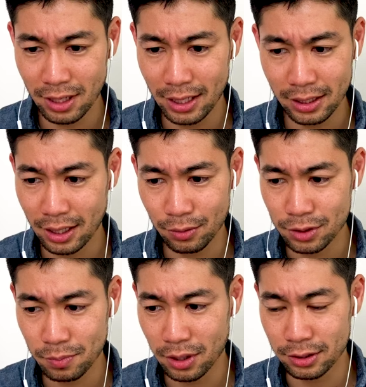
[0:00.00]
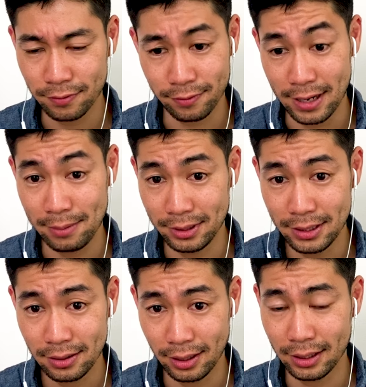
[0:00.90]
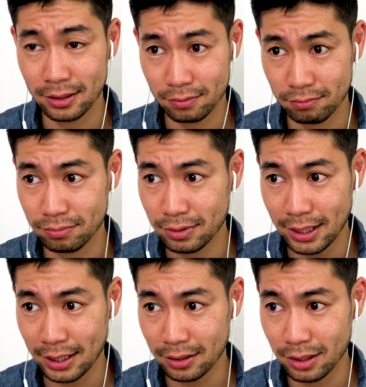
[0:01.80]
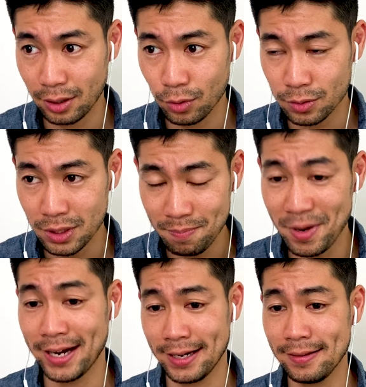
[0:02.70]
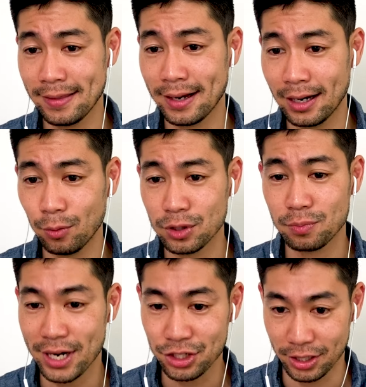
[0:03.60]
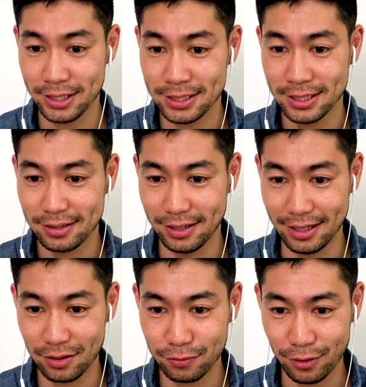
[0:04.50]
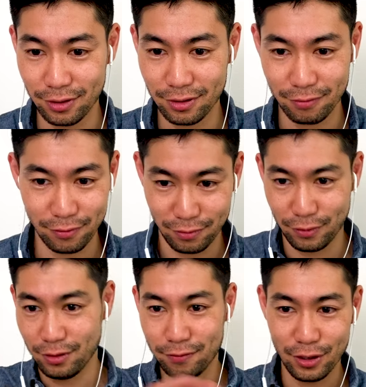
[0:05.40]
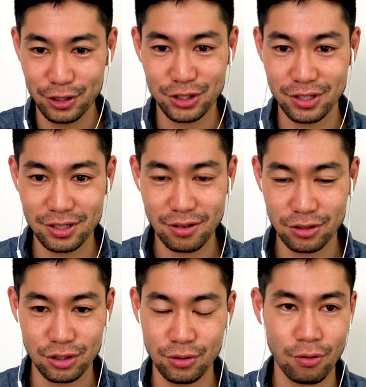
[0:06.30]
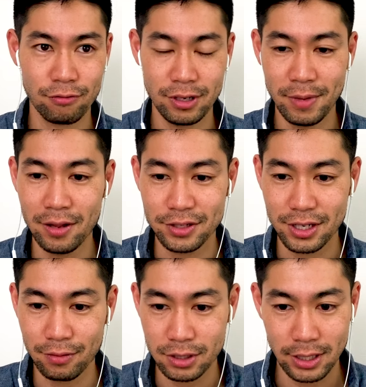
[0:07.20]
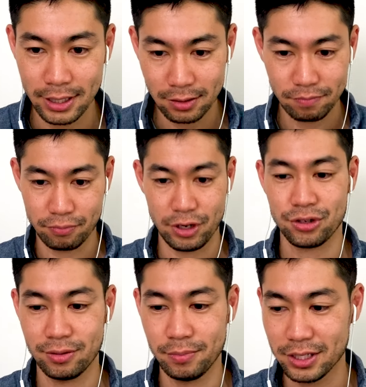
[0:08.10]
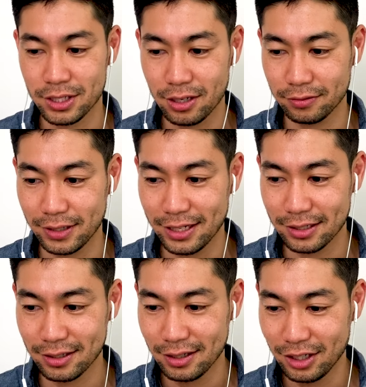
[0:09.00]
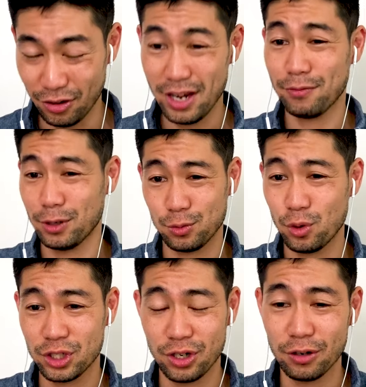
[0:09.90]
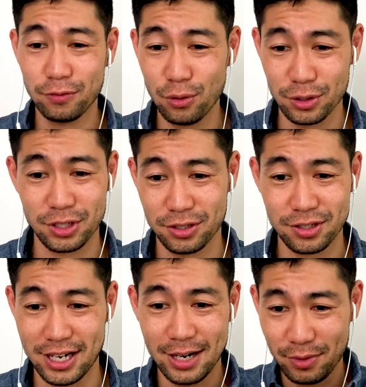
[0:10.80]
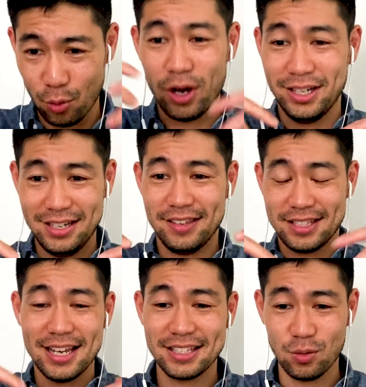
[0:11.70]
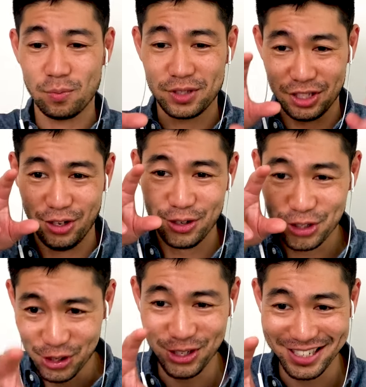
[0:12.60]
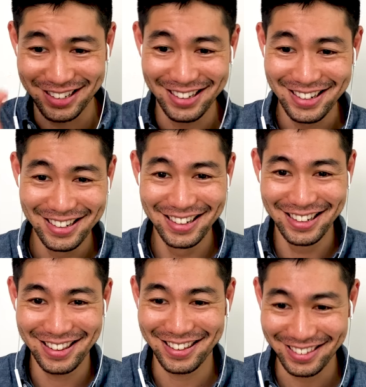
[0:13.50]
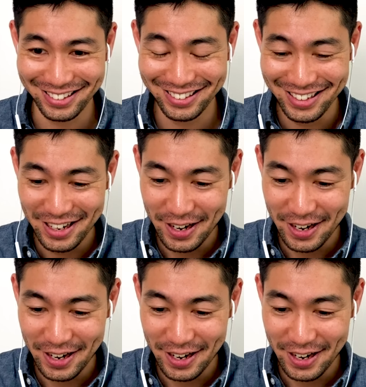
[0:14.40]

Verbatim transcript: like I was part of the family. Like it was in my head that I was pressured. Like for the first 2 or 3 months, I was like pressuring myself. Like, you know, everyone's watching, of course, because I'm the one in the center, you know, shooting the thing.